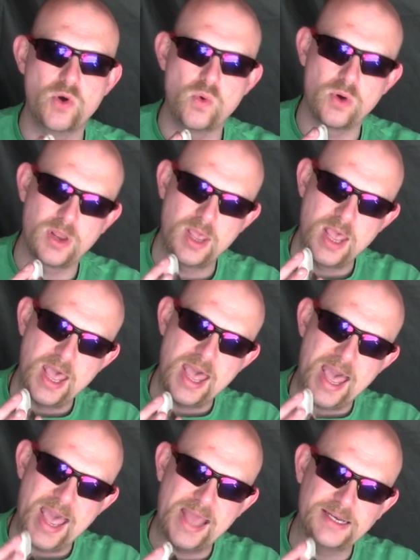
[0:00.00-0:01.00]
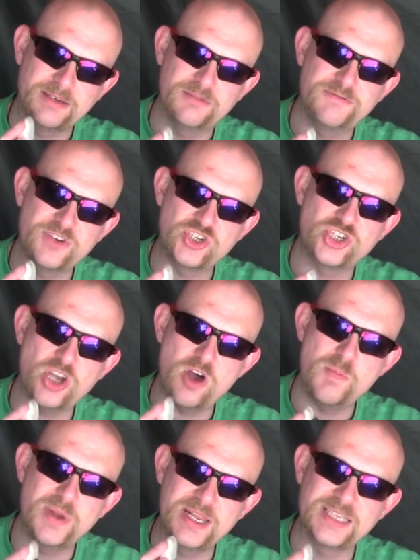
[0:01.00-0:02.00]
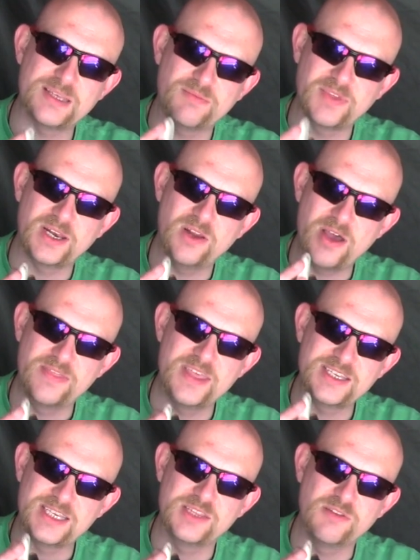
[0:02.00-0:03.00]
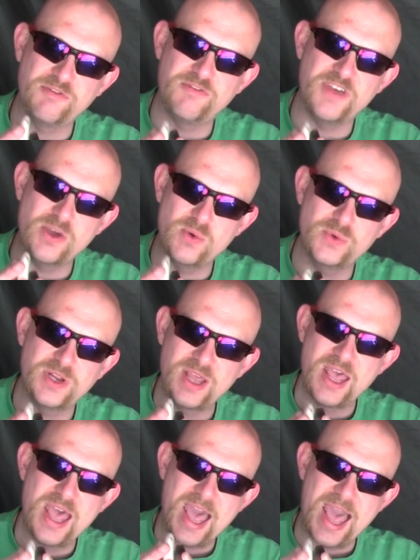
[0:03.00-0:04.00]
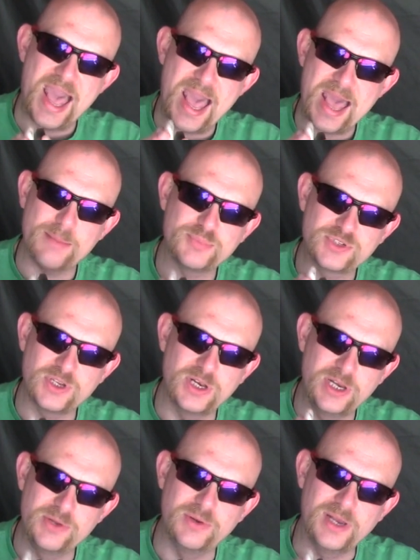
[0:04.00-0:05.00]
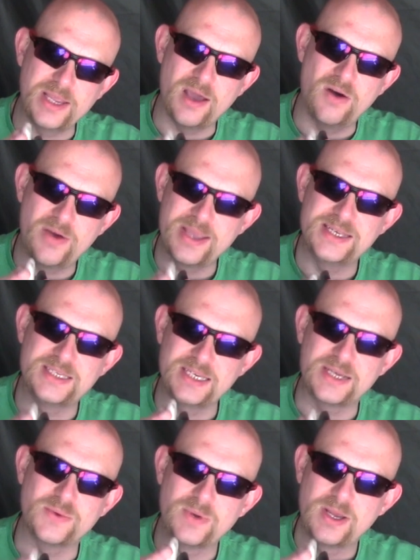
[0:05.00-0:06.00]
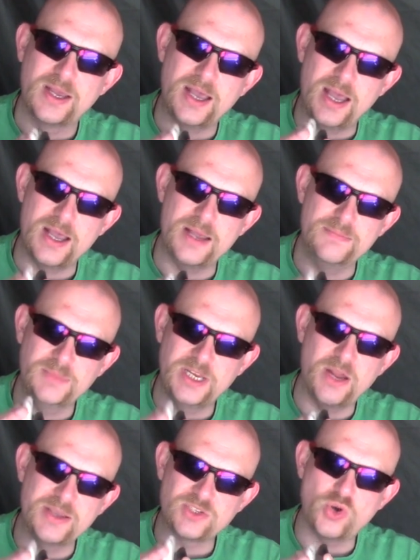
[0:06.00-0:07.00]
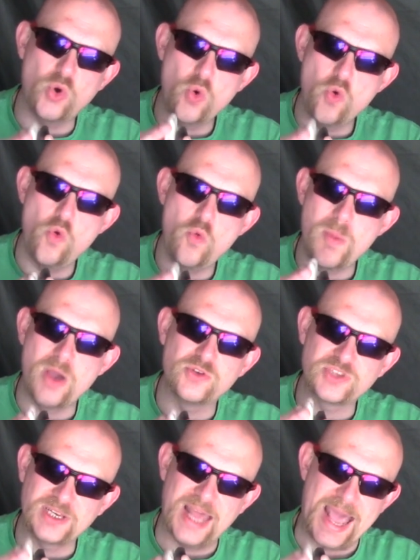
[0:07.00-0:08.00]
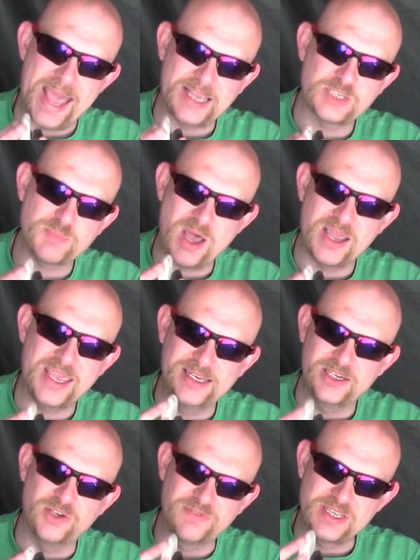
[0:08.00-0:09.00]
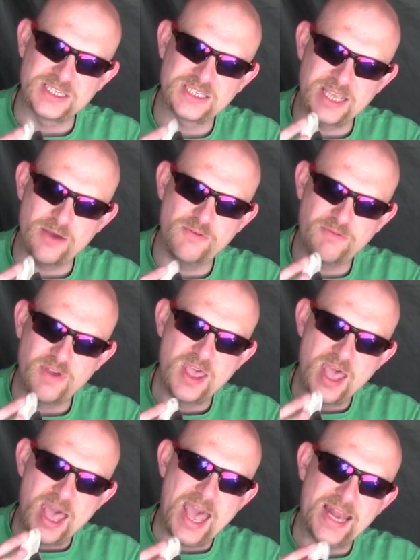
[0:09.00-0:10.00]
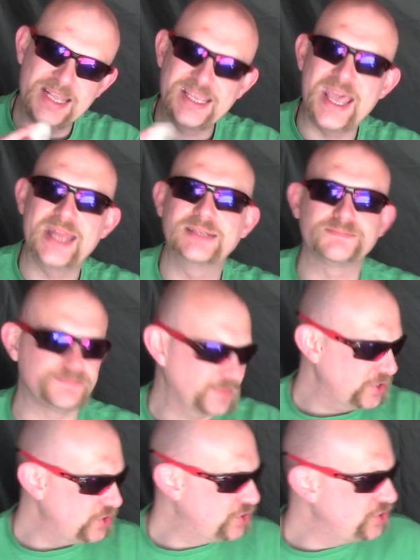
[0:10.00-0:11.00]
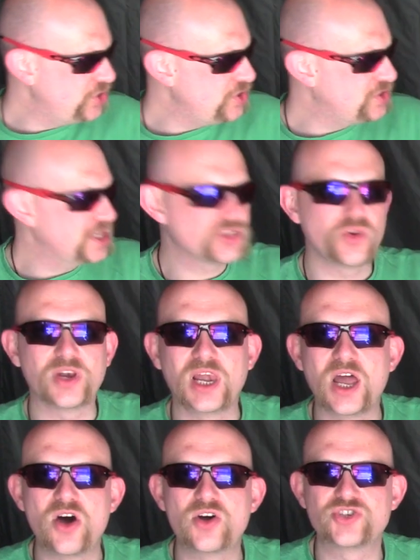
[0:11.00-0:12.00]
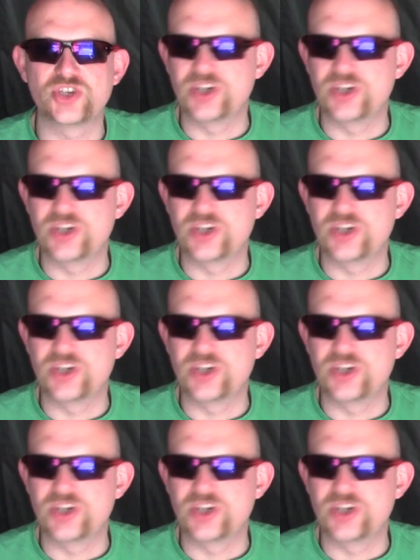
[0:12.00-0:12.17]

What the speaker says: hawk. And for sharpening something like this in the field, absolutely ideal. You know, it's almost an axe puck in and of itself. And again, you can use this on larger